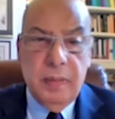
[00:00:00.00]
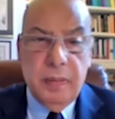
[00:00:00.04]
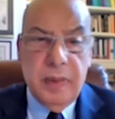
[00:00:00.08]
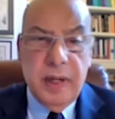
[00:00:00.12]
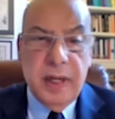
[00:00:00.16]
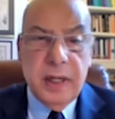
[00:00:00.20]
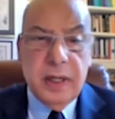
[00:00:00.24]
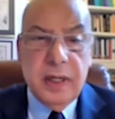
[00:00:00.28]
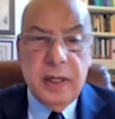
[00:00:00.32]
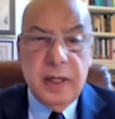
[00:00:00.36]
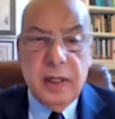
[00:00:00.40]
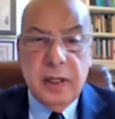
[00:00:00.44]

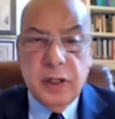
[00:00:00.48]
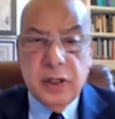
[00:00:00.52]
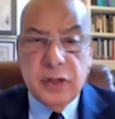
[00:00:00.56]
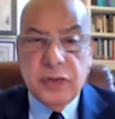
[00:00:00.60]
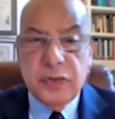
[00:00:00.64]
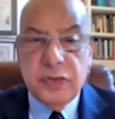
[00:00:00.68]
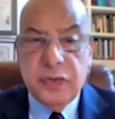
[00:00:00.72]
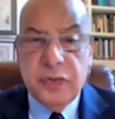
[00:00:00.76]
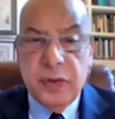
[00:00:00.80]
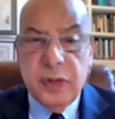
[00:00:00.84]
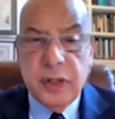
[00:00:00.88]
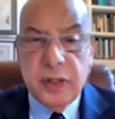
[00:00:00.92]
Making
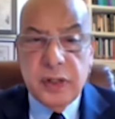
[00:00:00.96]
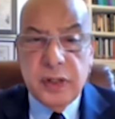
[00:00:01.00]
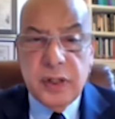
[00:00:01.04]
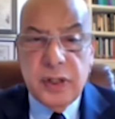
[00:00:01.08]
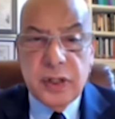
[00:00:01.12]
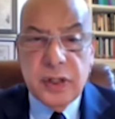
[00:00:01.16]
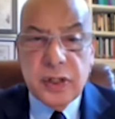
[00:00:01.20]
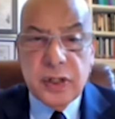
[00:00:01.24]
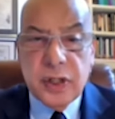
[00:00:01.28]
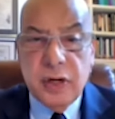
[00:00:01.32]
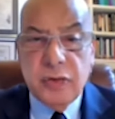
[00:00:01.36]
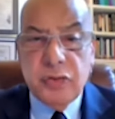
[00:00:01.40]
his
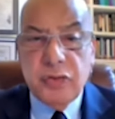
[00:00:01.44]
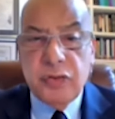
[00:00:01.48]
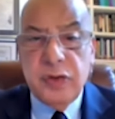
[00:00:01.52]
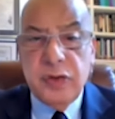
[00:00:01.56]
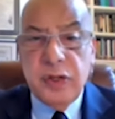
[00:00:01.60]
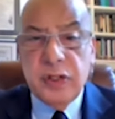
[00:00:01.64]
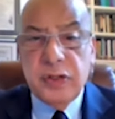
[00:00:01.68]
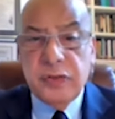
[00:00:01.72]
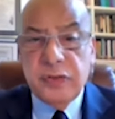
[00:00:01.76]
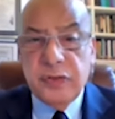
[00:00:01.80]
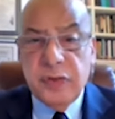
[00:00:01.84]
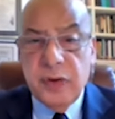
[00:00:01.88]

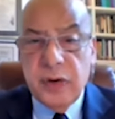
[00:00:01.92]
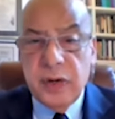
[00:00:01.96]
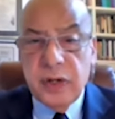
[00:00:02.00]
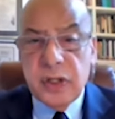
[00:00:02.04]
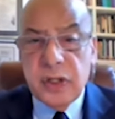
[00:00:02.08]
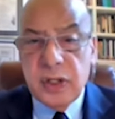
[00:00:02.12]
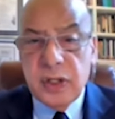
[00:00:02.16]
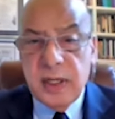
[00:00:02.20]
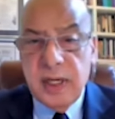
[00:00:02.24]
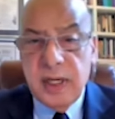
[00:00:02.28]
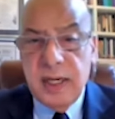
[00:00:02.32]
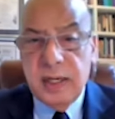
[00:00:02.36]
country's
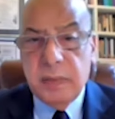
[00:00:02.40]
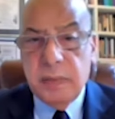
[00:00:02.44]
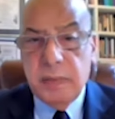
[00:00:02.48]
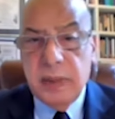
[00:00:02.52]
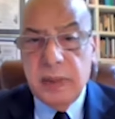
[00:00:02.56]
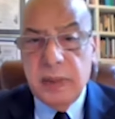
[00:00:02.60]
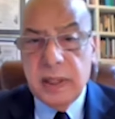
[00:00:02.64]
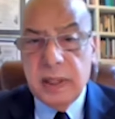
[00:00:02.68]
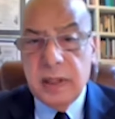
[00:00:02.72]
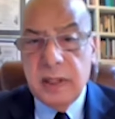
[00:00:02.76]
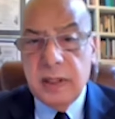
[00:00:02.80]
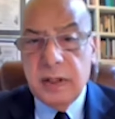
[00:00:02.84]
first
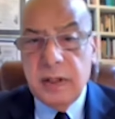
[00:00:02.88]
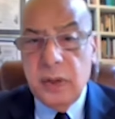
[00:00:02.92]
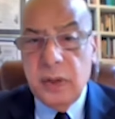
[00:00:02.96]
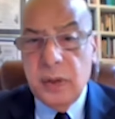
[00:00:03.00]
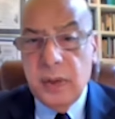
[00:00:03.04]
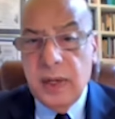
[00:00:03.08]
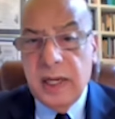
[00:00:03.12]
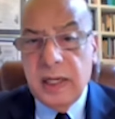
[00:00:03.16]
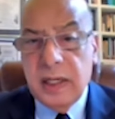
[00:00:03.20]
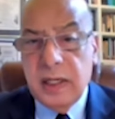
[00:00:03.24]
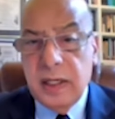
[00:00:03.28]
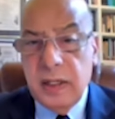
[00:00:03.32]
statement at the
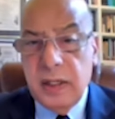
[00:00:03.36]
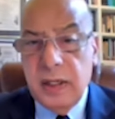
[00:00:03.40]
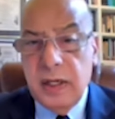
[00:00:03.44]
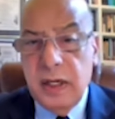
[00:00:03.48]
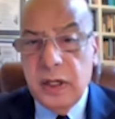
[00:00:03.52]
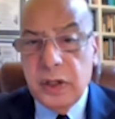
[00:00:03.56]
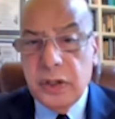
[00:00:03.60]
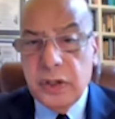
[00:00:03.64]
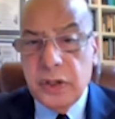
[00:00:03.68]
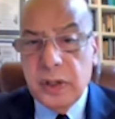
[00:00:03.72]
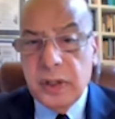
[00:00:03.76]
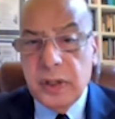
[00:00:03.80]
United
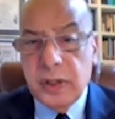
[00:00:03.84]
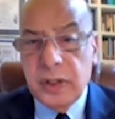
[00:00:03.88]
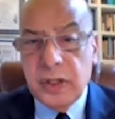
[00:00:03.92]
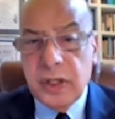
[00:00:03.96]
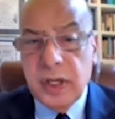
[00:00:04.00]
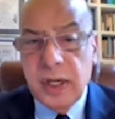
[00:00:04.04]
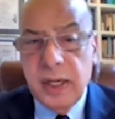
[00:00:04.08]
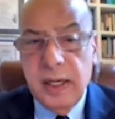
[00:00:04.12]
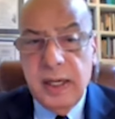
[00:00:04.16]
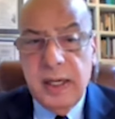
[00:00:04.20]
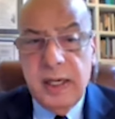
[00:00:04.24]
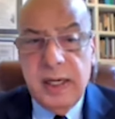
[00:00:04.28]

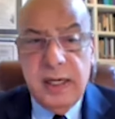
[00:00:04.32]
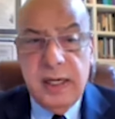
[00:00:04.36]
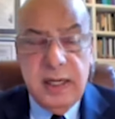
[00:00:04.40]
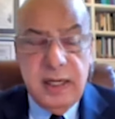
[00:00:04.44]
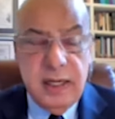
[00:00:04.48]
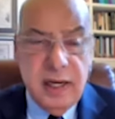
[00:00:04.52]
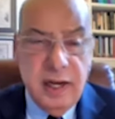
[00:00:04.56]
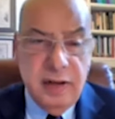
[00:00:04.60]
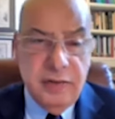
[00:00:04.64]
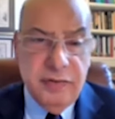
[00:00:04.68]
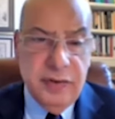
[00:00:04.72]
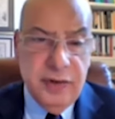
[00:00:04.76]
Nations
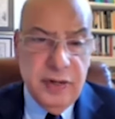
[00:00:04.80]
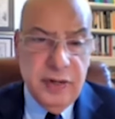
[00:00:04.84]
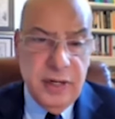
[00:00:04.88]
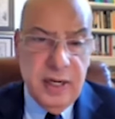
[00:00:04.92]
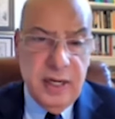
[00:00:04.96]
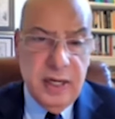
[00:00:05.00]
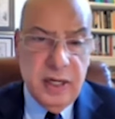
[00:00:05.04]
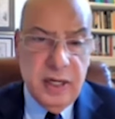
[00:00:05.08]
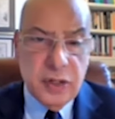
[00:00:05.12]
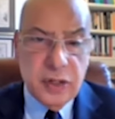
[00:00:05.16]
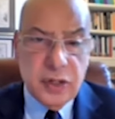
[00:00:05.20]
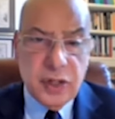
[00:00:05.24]
11
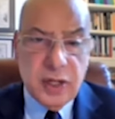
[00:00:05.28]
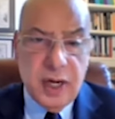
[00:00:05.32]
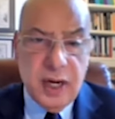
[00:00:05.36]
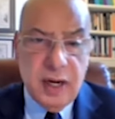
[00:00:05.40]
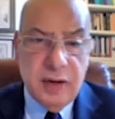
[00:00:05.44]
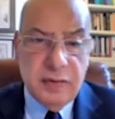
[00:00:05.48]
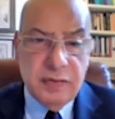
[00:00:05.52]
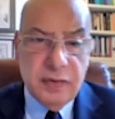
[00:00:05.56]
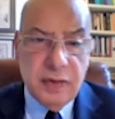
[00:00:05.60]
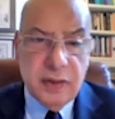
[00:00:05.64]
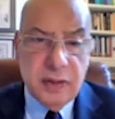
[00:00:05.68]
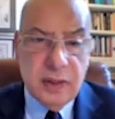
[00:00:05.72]
days
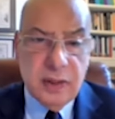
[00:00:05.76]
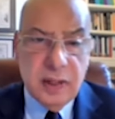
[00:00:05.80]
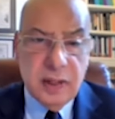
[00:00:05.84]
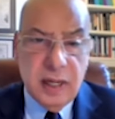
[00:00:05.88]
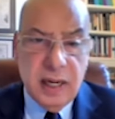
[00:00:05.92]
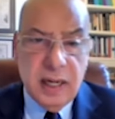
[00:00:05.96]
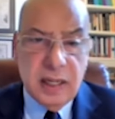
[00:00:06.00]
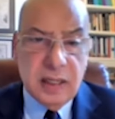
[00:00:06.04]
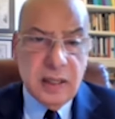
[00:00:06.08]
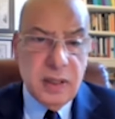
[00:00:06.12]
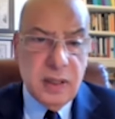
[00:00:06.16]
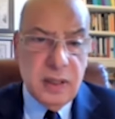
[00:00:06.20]
after
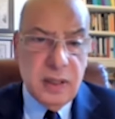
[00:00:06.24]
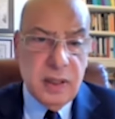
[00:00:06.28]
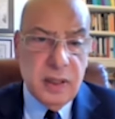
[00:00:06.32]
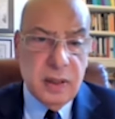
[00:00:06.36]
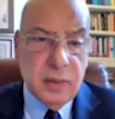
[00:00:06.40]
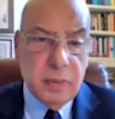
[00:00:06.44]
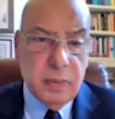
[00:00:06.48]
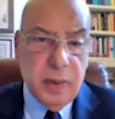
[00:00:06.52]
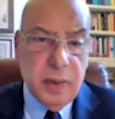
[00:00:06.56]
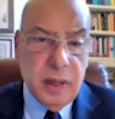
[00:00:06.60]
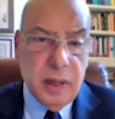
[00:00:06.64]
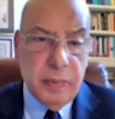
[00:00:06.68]
Antigua
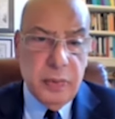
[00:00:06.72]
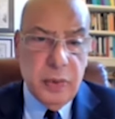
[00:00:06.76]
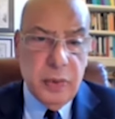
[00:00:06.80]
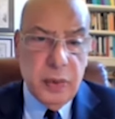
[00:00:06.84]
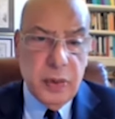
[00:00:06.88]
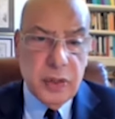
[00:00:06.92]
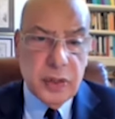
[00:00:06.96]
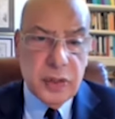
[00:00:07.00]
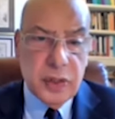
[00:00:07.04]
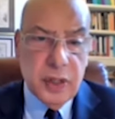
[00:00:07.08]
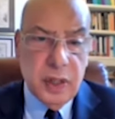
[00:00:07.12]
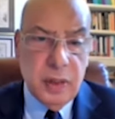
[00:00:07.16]
and
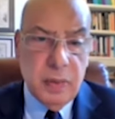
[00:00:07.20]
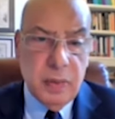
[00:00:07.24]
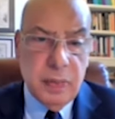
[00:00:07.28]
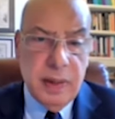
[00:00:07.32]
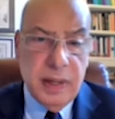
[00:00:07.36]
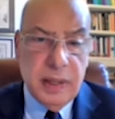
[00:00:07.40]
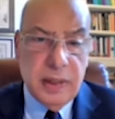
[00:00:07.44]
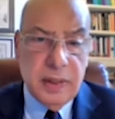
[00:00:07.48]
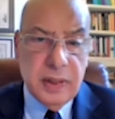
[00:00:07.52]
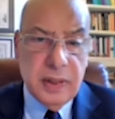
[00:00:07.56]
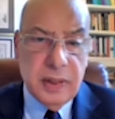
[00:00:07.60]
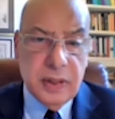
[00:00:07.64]
Barbuda's
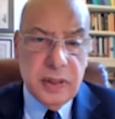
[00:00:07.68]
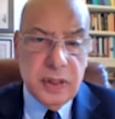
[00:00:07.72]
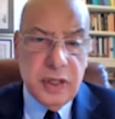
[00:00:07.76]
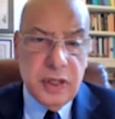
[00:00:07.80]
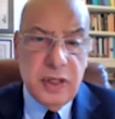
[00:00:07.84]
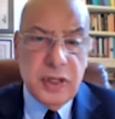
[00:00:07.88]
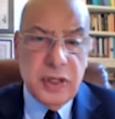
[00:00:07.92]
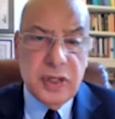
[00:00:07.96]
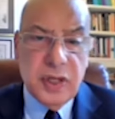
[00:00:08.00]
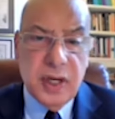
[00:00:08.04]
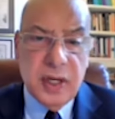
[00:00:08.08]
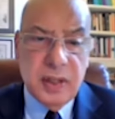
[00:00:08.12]
independence,
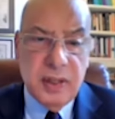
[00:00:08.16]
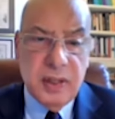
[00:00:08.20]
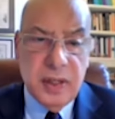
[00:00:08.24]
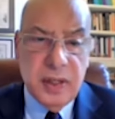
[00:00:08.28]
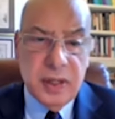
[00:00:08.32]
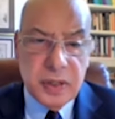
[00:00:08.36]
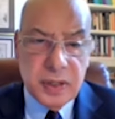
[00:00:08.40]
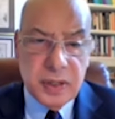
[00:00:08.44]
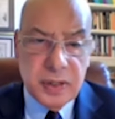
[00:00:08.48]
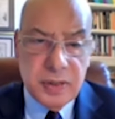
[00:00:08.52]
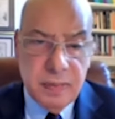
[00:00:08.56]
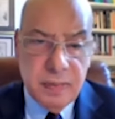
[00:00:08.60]
he said
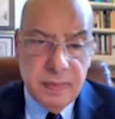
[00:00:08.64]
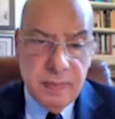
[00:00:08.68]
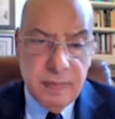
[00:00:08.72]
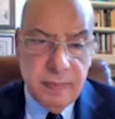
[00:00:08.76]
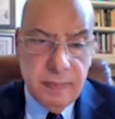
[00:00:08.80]
this: